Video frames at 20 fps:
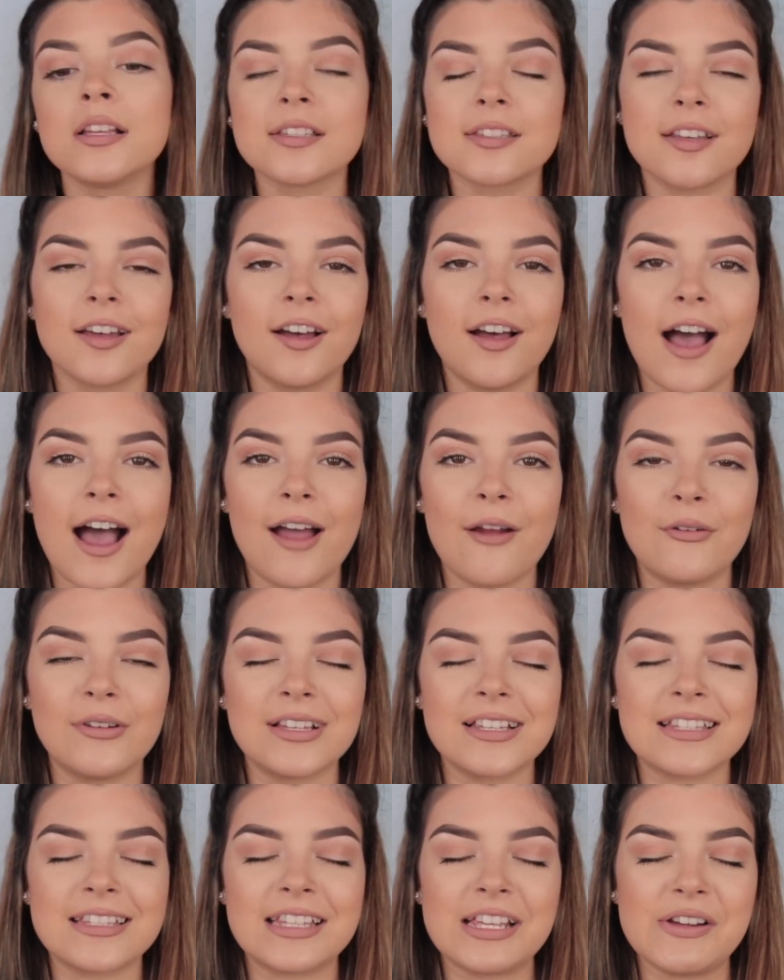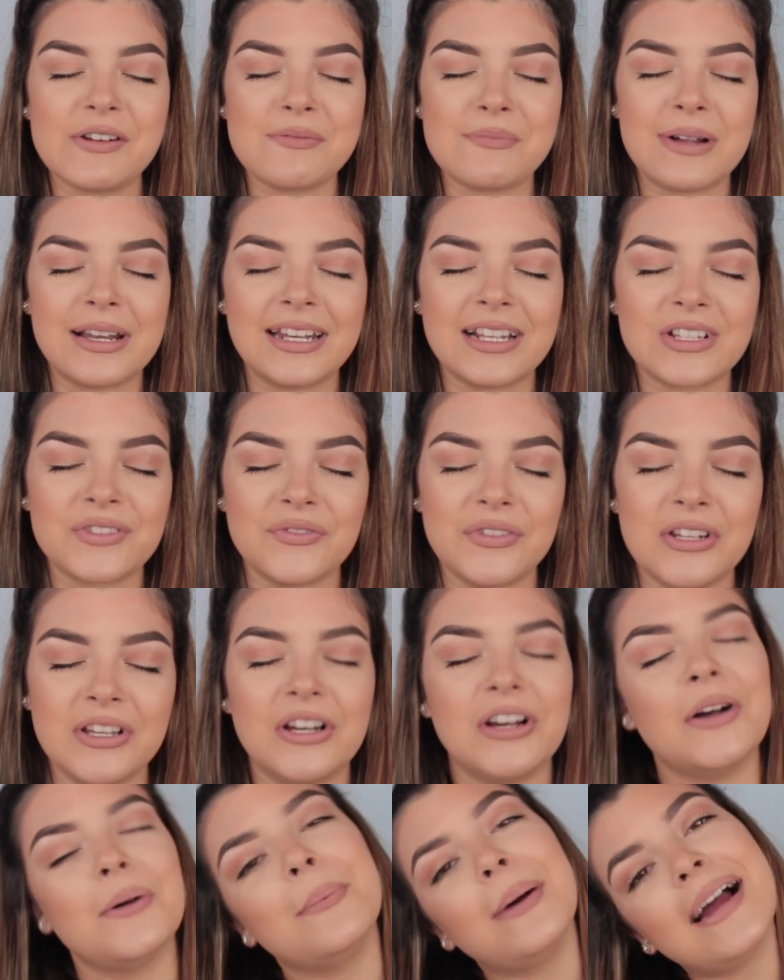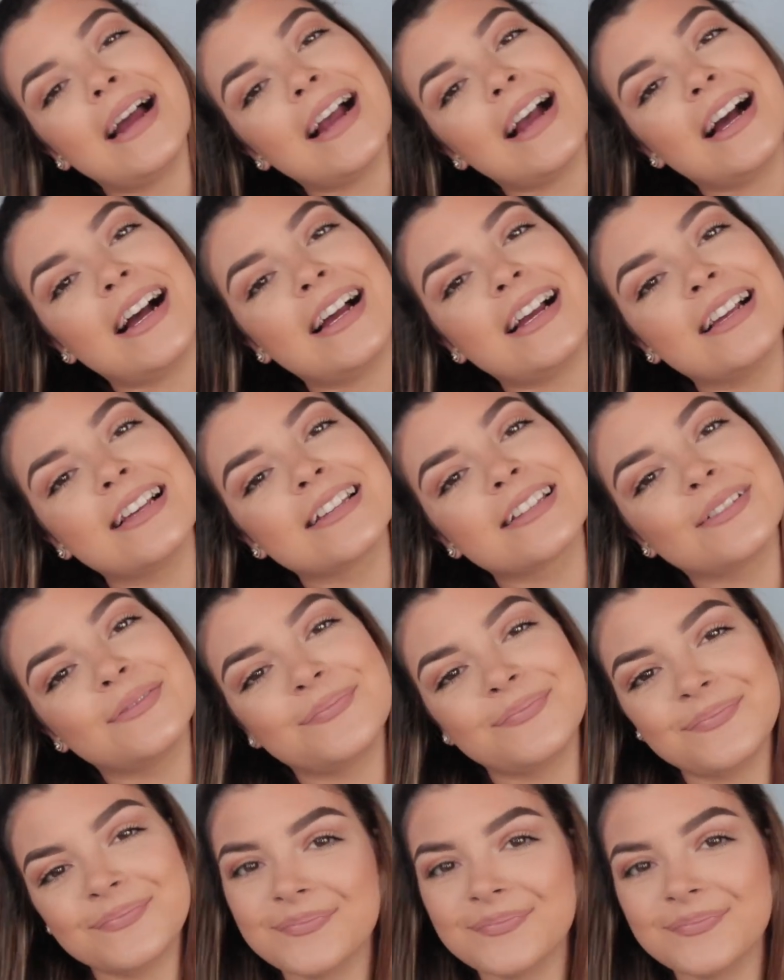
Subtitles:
So I will see you in my next video. Bye guys!